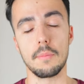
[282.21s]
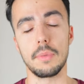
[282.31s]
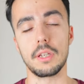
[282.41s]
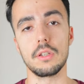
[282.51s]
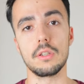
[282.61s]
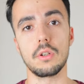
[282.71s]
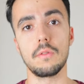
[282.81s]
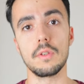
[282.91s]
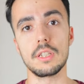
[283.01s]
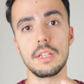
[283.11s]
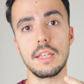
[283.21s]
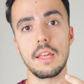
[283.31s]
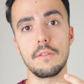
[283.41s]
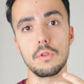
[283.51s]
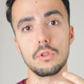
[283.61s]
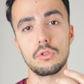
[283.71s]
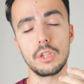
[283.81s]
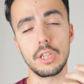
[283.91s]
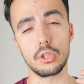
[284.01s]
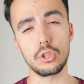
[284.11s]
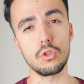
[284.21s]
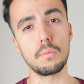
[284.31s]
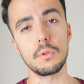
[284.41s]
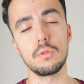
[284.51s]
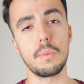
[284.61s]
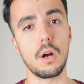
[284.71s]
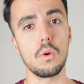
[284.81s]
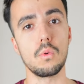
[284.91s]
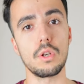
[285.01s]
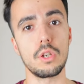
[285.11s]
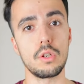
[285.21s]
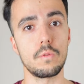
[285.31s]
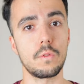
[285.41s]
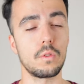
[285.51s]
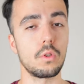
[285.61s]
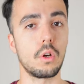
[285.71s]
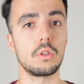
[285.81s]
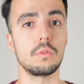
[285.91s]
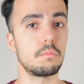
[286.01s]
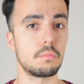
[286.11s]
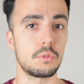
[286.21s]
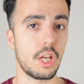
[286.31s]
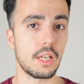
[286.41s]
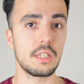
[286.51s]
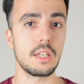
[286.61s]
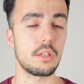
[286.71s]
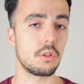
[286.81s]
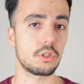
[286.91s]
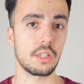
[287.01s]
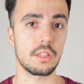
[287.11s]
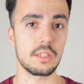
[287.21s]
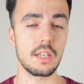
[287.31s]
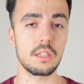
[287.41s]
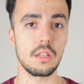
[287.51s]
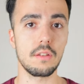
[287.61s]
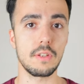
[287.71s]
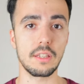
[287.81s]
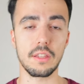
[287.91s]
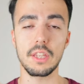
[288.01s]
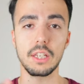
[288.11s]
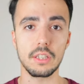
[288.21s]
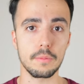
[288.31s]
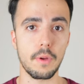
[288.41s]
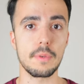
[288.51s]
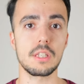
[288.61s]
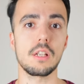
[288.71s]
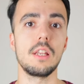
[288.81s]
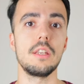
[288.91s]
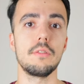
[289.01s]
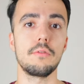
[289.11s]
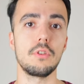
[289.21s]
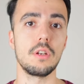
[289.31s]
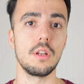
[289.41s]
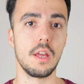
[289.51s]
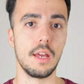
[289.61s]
Because obviously if your string is super, super old and you've not checked it, not checked the center serving, the thickness might be slightly different.